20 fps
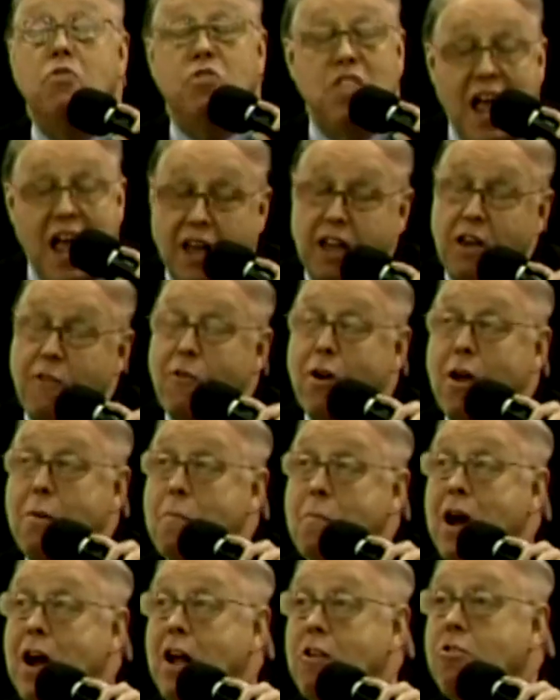Thank you
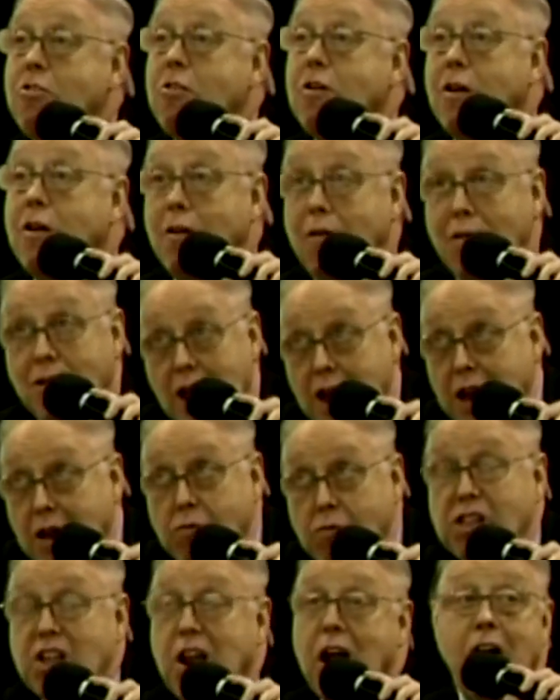very much. It
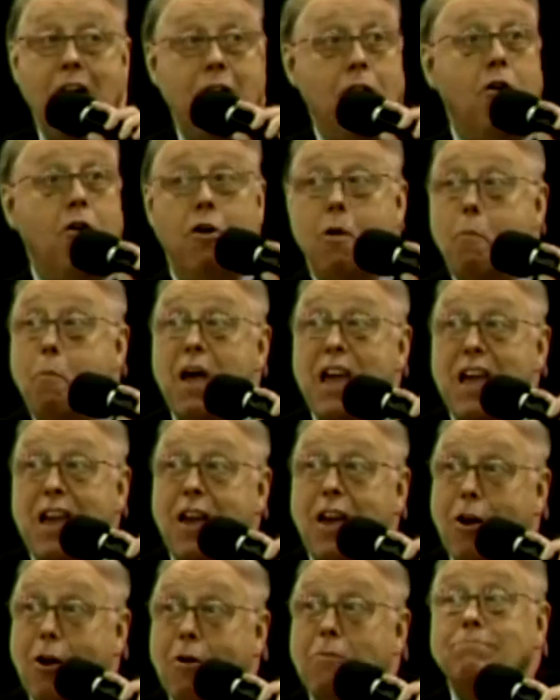was an honor to be
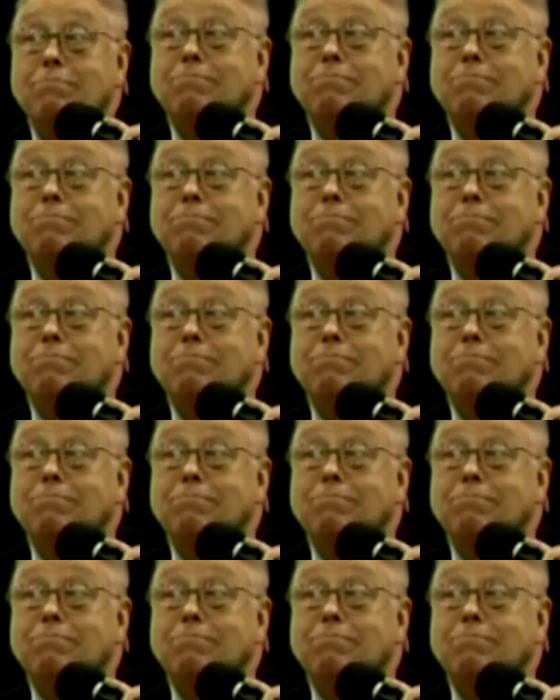here.